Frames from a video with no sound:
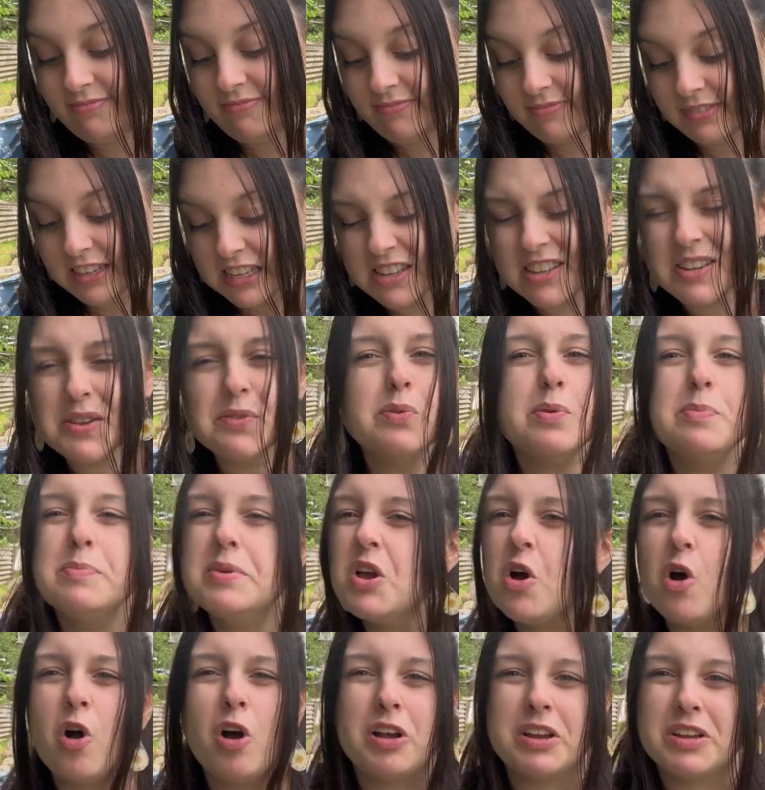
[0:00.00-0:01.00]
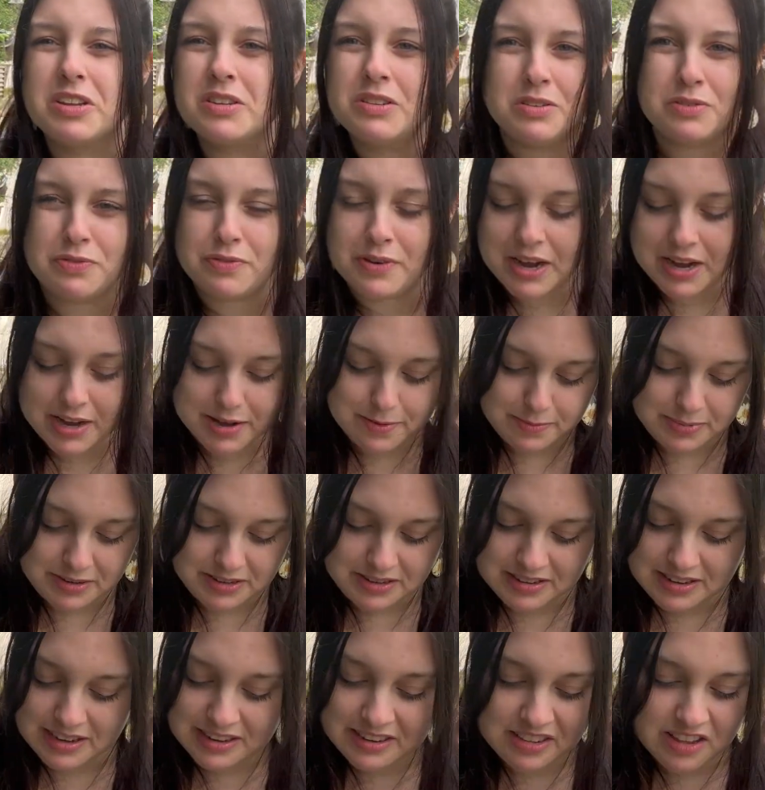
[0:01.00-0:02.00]
It's giving me August vibes.
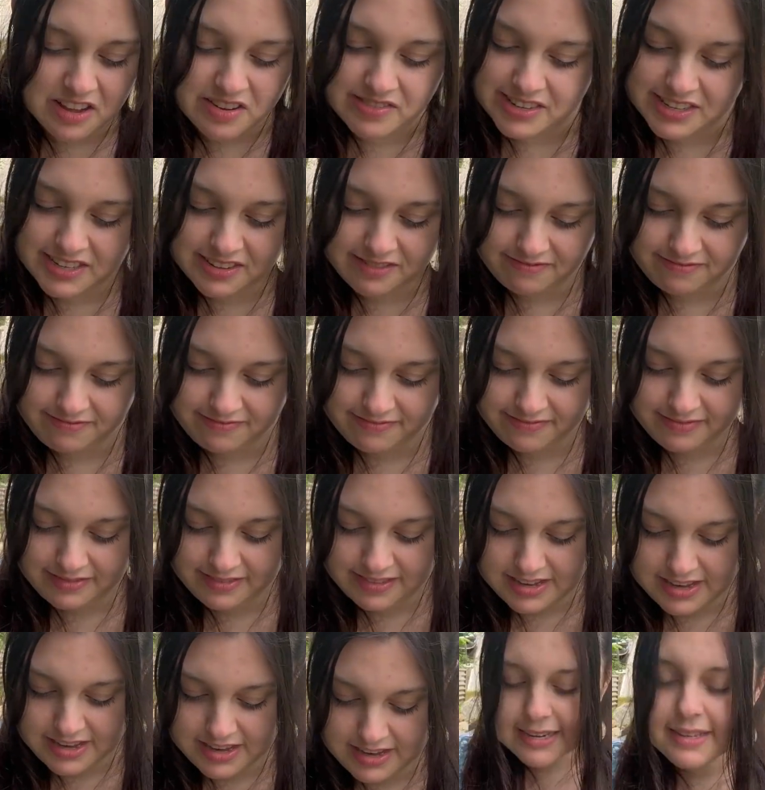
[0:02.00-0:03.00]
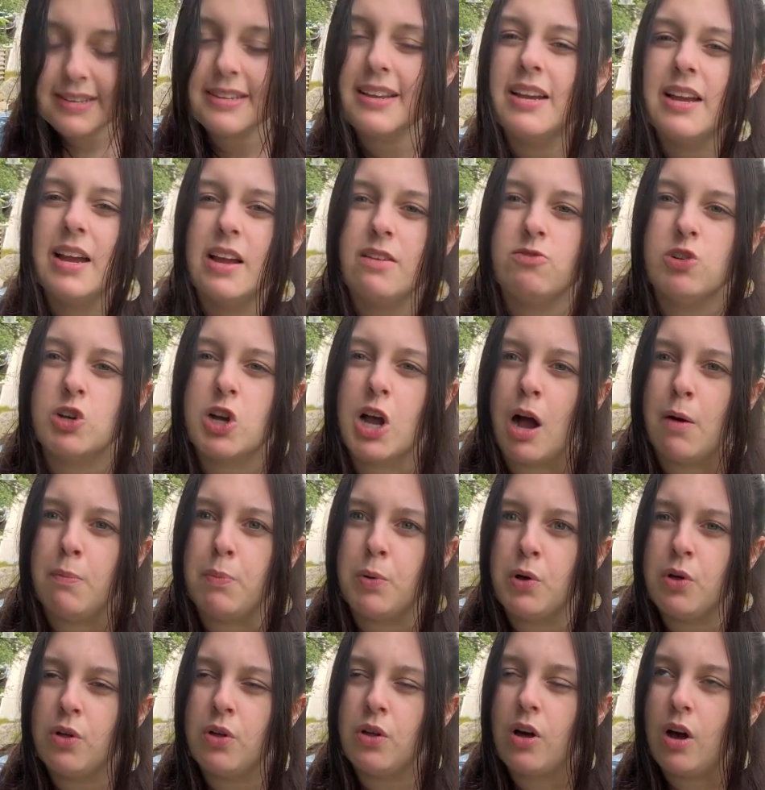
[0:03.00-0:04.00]
I love it. Next I have a
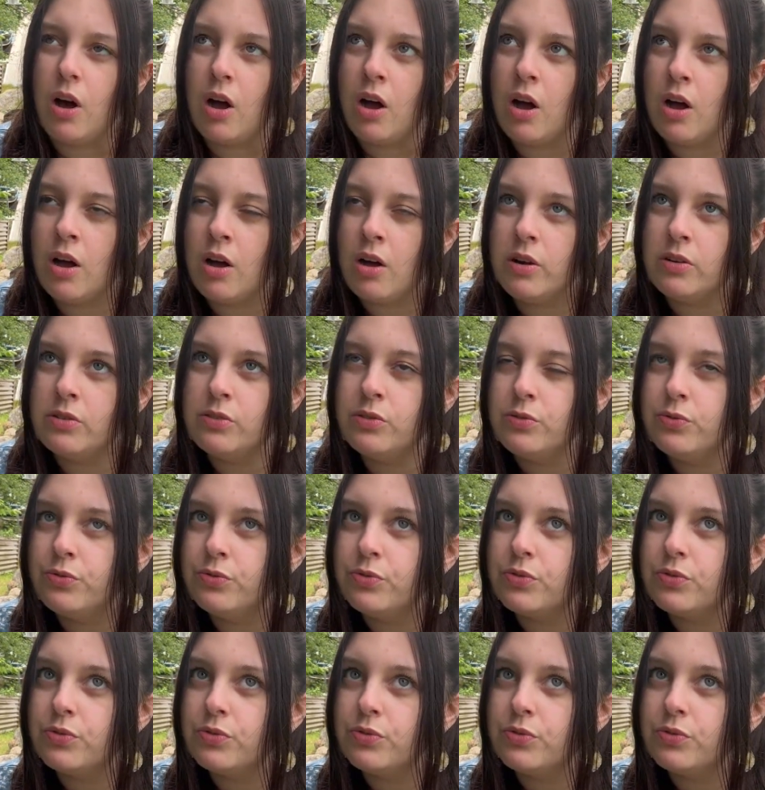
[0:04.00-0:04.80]
couple of